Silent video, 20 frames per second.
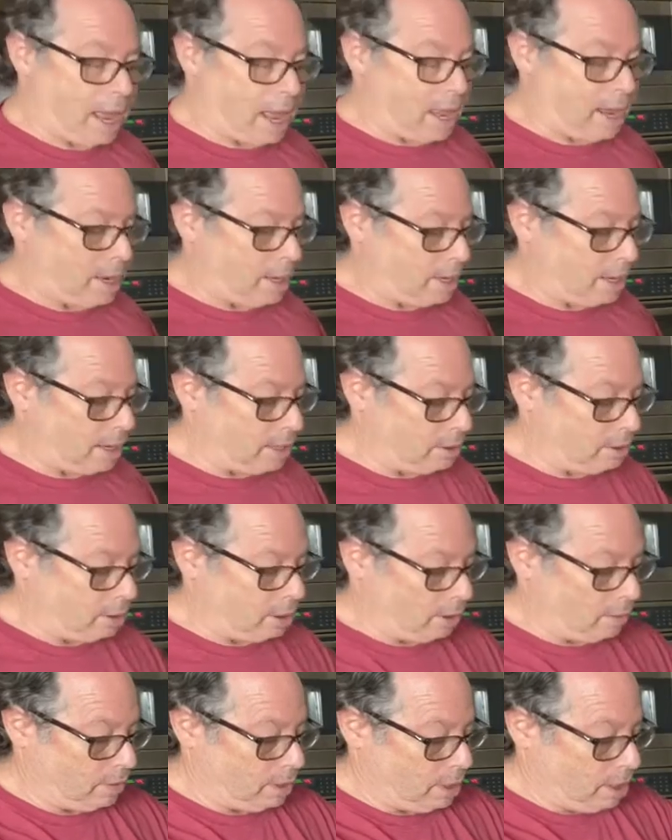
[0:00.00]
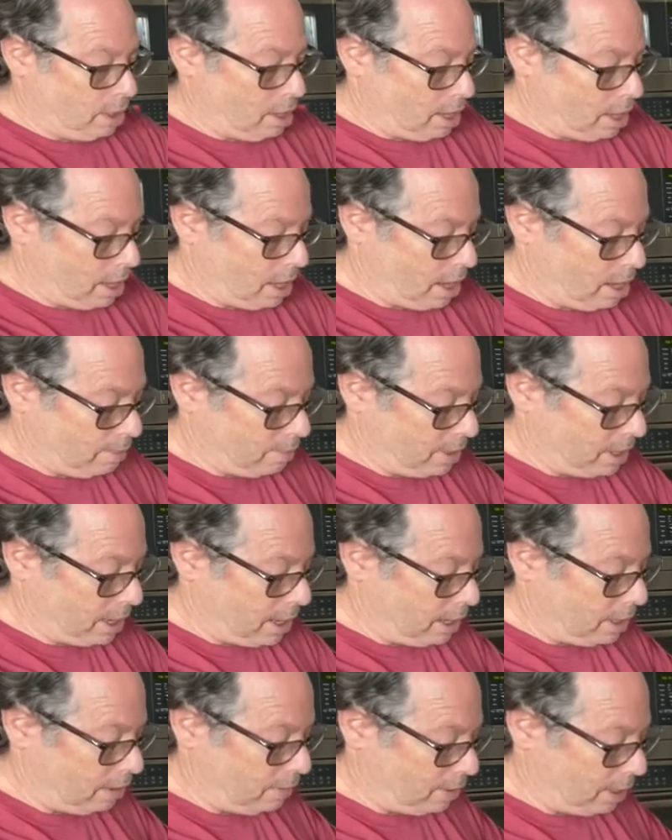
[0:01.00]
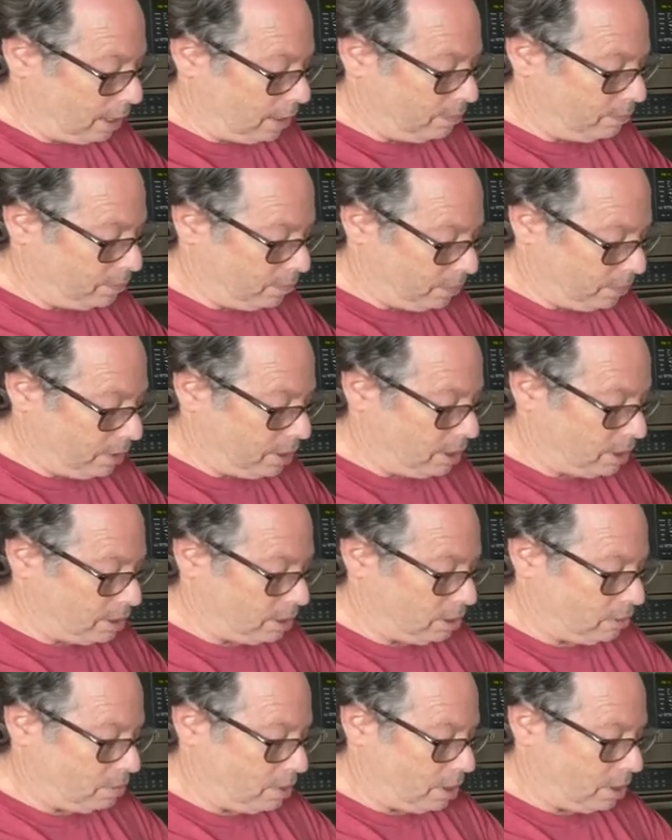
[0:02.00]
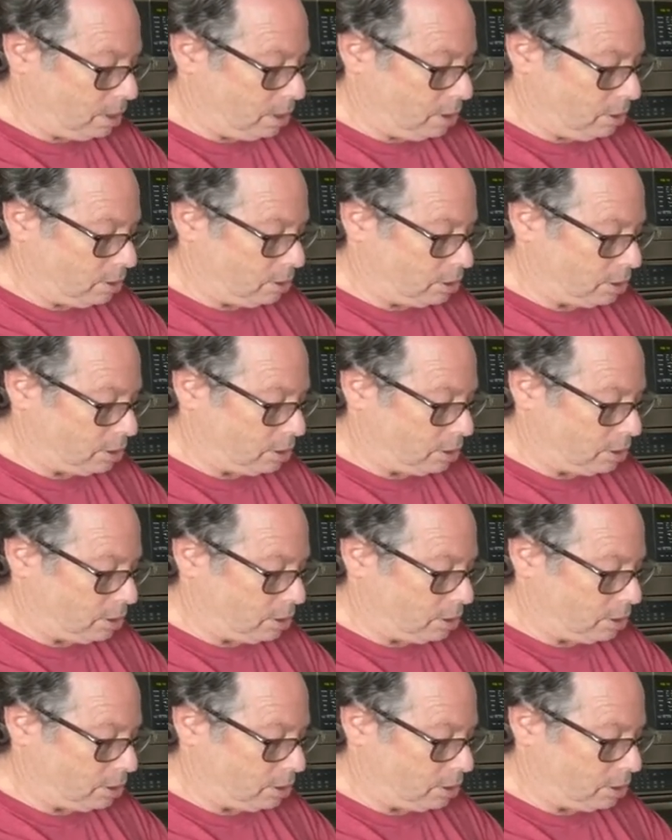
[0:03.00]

I don't know. But at any rate, this is what you do.